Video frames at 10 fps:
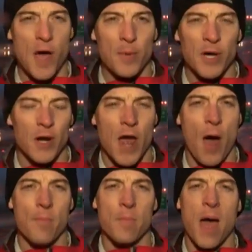I'm,
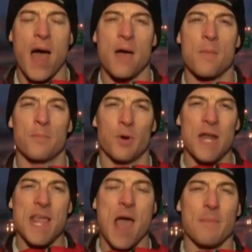I'm
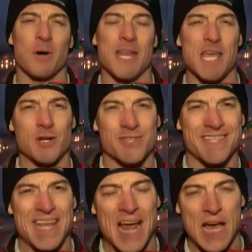Brady, I'm on
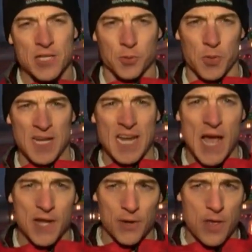Interstate
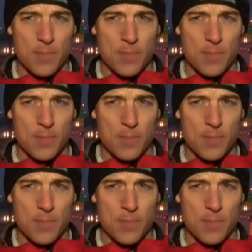I-29 here in